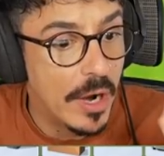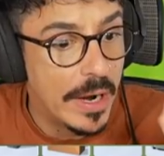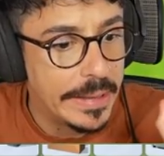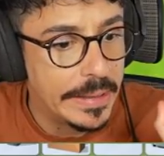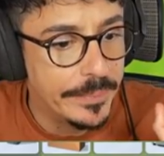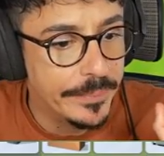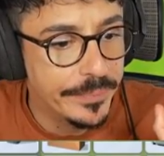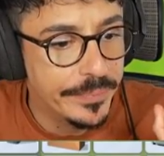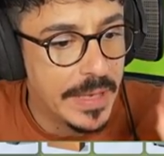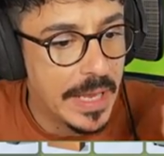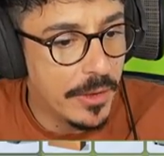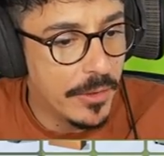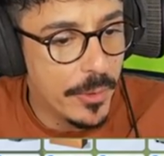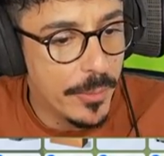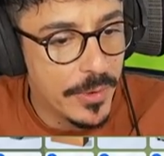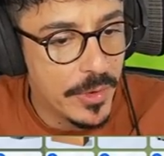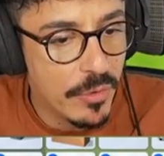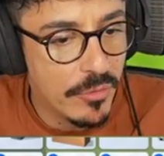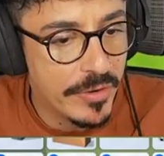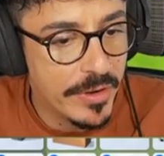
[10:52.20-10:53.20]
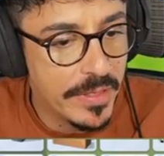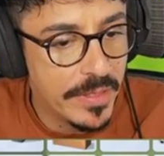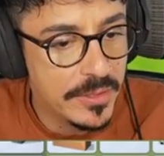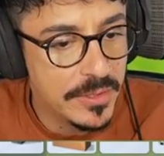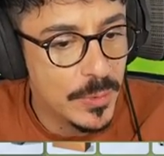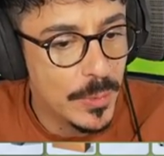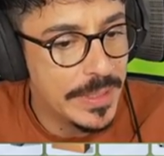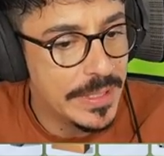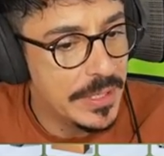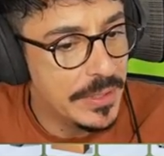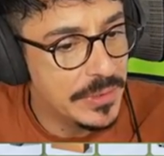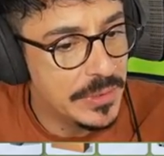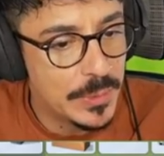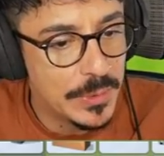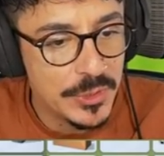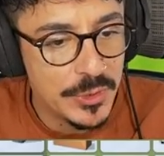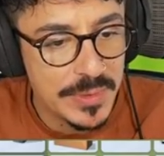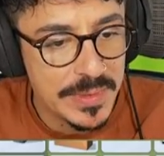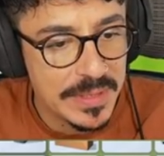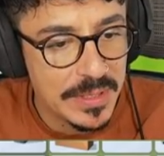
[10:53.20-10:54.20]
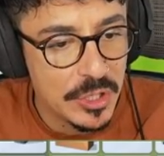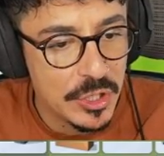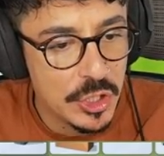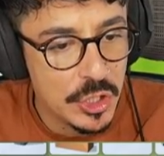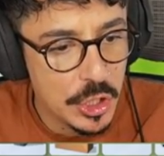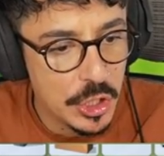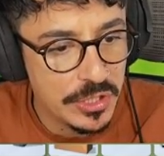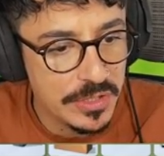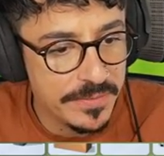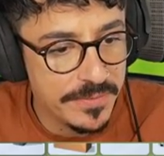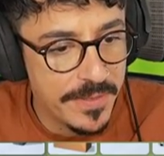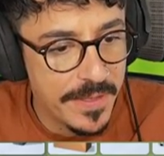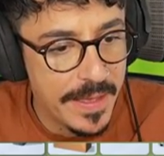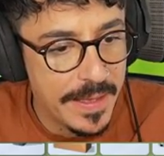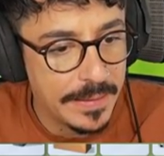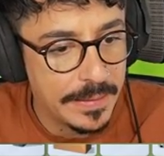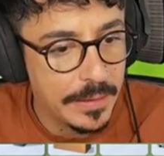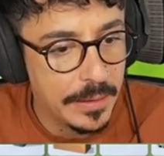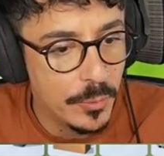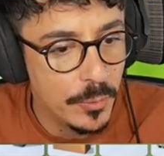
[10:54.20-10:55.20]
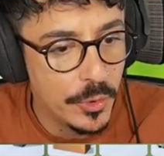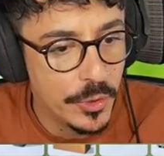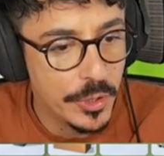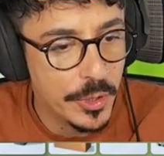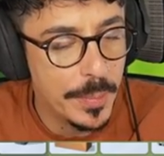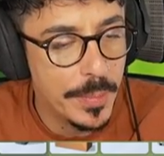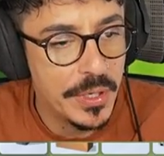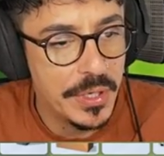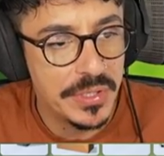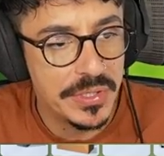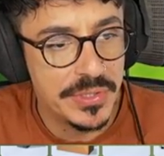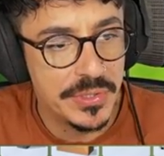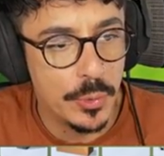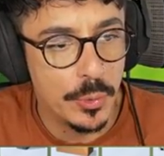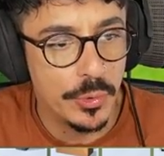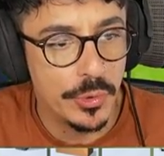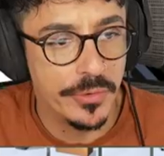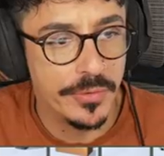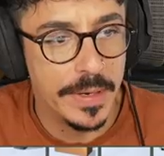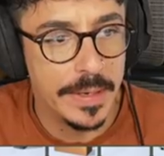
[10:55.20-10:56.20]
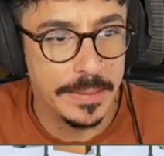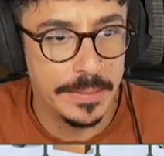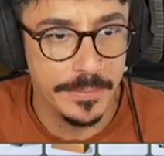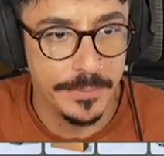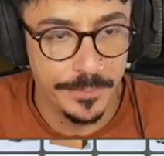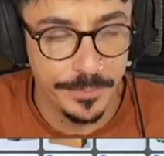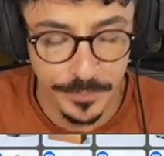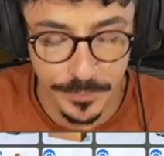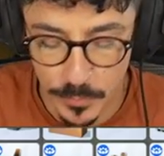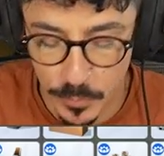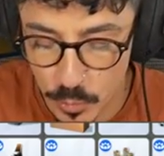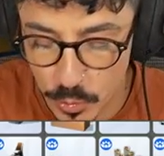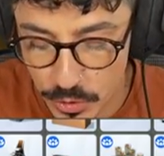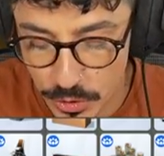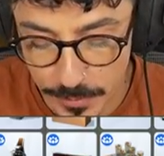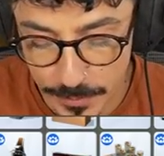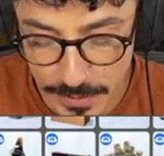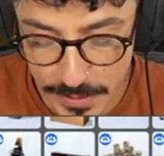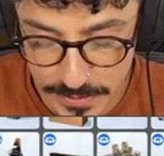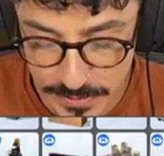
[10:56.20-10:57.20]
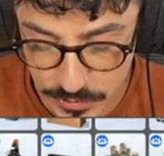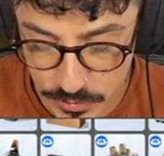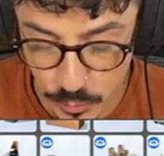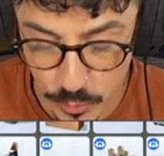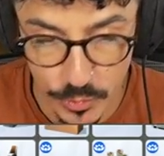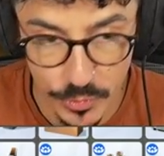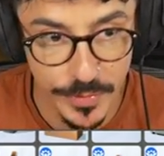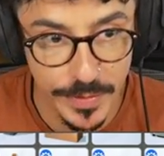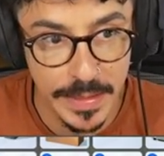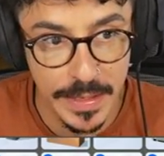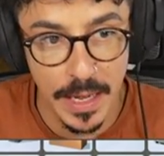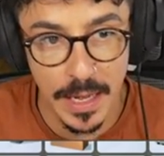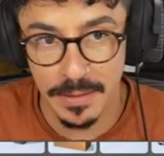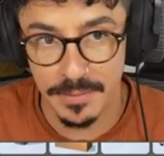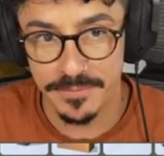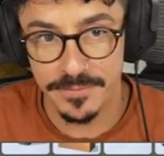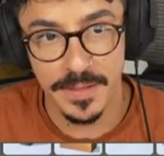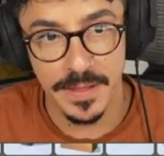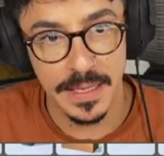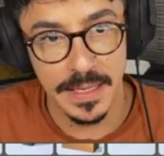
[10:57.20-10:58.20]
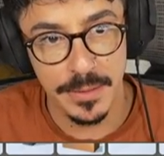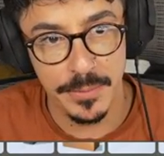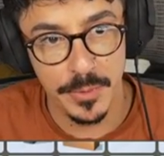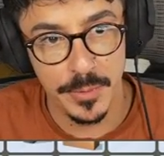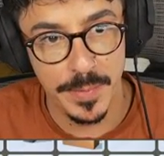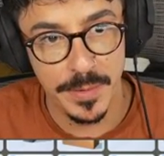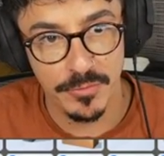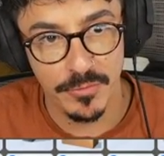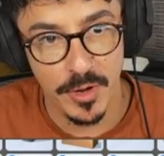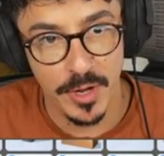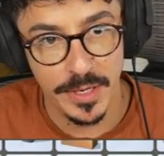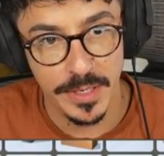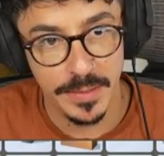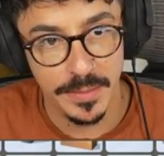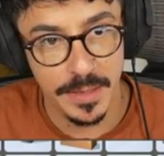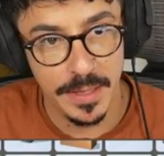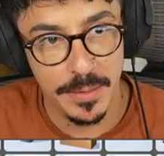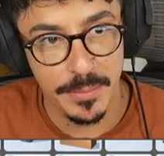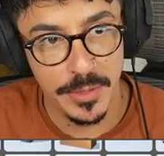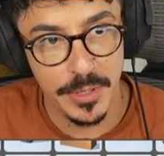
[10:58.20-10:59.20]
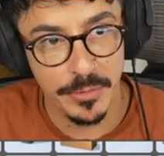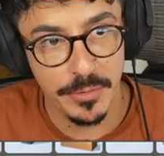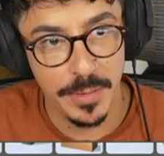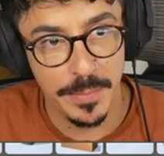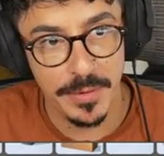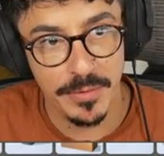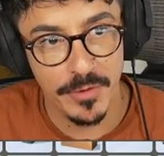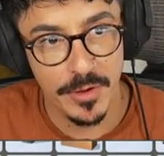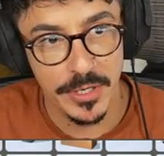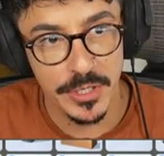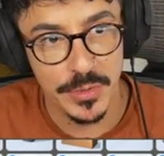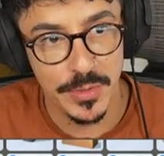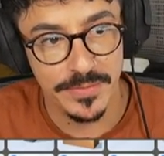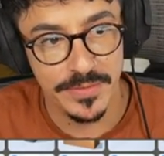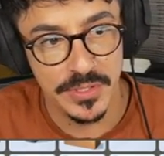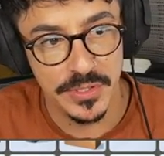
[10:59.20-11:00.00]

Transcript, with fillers: right, now that we got rid of those windows, which was a good thing, we're going to put a sauna in. We're going to put a sauna in. I think it would be right. It would only be right to have a